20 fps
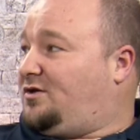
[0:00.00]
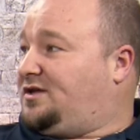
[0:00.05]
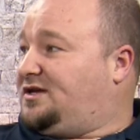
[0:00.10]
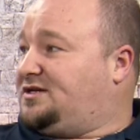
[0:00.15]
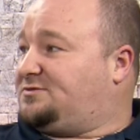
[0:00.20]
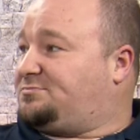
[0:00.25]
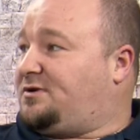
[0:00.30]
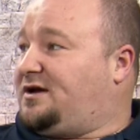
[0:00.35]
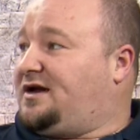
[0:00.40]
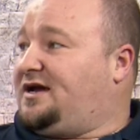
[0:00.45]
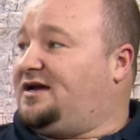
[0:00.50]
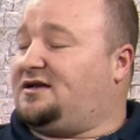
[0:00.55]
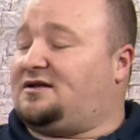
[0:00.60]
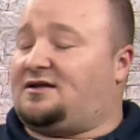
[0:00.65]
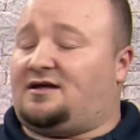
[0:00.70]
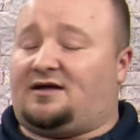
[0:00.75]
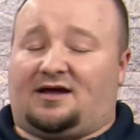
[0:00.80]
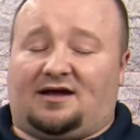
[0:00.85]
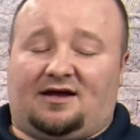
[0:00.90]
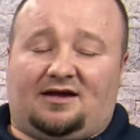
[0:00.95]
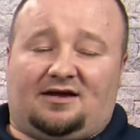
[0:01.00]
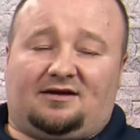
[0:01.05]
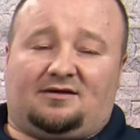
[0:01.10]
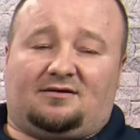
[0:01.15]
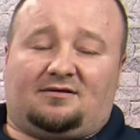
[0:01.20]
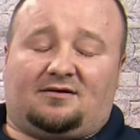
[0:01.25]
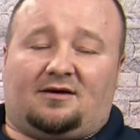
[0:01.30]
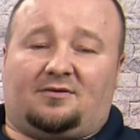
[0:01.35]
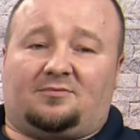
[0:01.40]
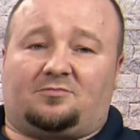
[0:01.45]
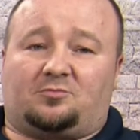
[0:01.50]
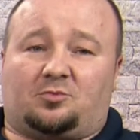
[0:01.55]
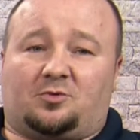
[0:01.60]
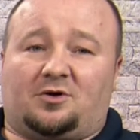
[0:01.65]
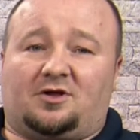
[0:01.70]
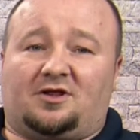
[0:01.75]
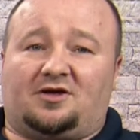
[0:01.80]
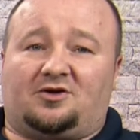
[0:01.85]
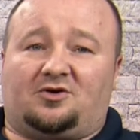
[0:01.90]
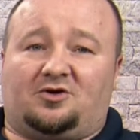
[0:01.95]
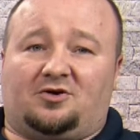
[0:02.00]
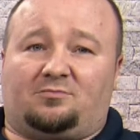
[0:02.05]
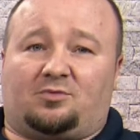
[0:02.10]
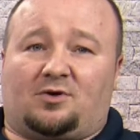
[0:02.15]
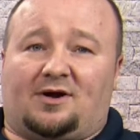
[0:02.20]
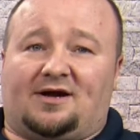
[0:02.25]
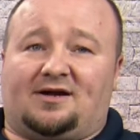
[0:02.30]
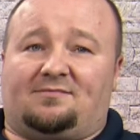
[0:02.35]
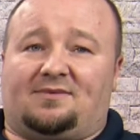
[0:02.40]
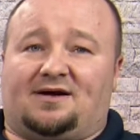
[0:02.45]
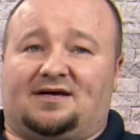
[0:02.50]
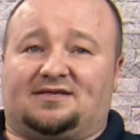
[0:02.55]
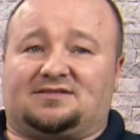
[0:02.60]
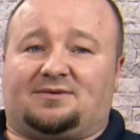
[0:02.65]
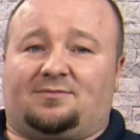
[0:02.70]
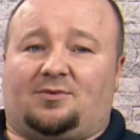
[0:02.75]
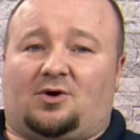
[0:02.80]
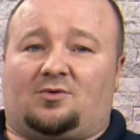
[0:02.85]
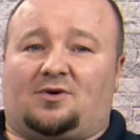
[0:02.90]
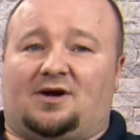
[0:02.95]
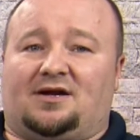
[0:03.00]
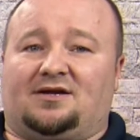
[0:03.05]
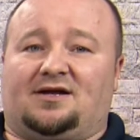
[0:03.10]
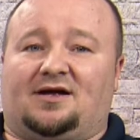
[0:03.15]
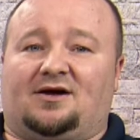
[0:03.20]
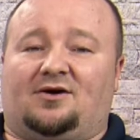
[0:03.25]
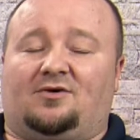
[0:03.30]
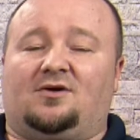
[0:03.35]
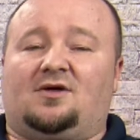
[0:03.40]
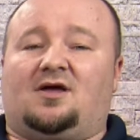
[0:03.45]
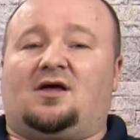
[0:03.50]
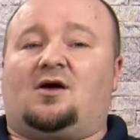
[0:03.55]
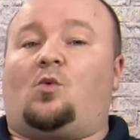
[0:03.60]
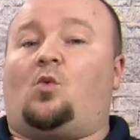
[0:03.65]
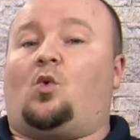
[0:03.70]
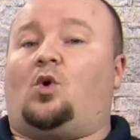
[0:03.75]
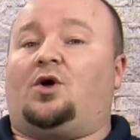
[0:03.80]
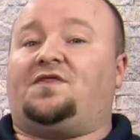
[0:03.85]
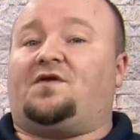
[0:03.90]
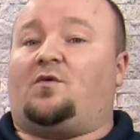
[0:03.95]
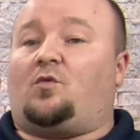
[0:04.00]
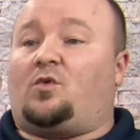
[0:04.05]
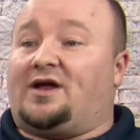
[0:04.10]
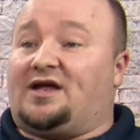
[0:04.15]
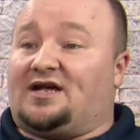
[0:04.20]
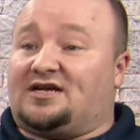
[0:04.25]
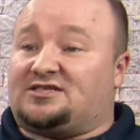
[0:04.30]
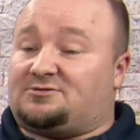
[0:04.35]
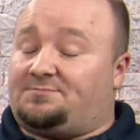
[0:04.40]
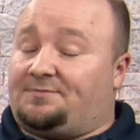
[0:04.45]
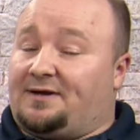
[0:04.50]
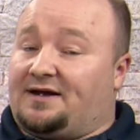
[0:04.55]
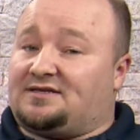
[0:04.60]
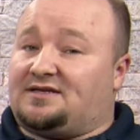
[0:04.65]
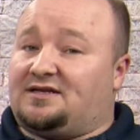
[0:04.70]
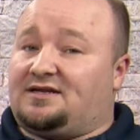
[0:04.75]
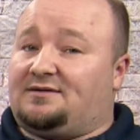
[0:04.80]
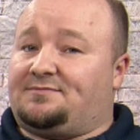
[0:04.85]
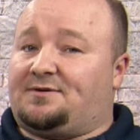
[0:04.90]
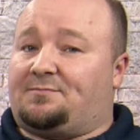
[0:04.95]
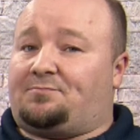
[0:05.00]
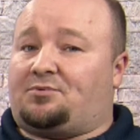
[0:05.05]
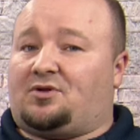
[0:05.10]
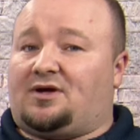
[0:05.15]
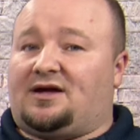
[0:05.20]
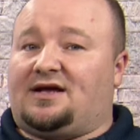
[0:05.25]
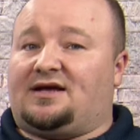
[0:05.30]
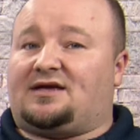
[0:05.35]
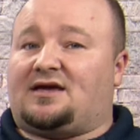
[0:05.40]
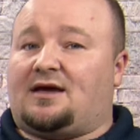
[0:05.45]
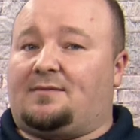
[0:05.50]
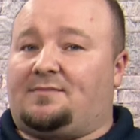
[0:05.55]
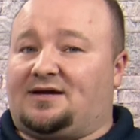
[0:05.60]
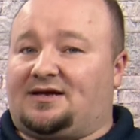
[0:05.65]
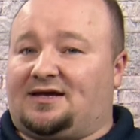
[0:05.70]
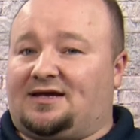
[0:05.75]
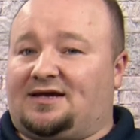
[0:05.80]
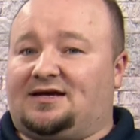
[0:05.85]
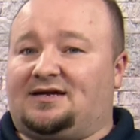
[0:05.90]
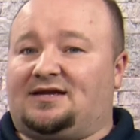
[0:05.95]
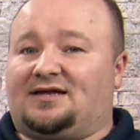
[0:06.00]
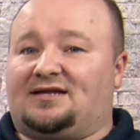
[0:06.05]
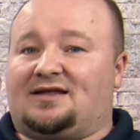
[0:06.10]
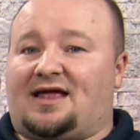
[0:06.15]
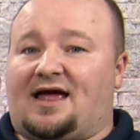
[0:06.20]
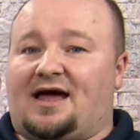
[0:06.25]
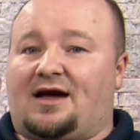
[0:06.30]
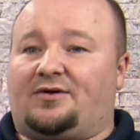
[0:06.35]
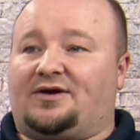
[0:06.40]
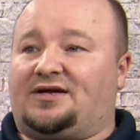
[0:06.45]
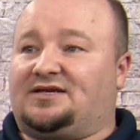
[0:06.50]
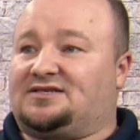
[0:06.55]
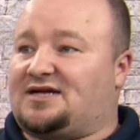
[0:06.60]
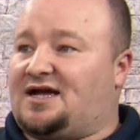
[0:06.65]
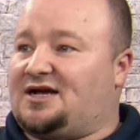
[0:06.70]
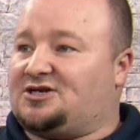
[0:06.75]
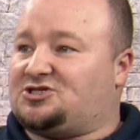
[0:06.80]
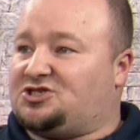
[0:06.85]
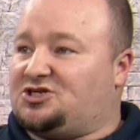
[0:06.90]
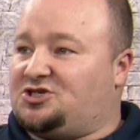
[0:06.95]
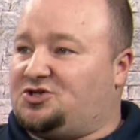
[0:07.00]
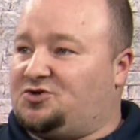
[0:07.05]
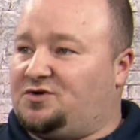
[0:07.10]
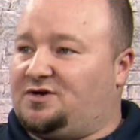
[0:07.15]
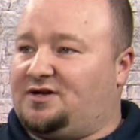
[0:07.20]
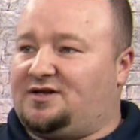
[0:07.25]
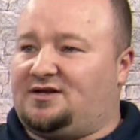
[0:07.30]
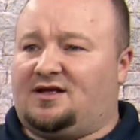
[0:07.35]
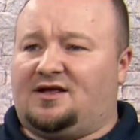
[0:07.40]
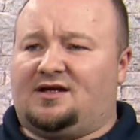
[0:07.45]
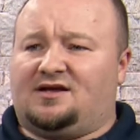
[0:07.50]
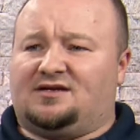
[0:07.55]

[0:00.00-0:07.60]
He's playing a really good brand of basketball right now, one that we expected him to play coming in, and now he's actually doing it.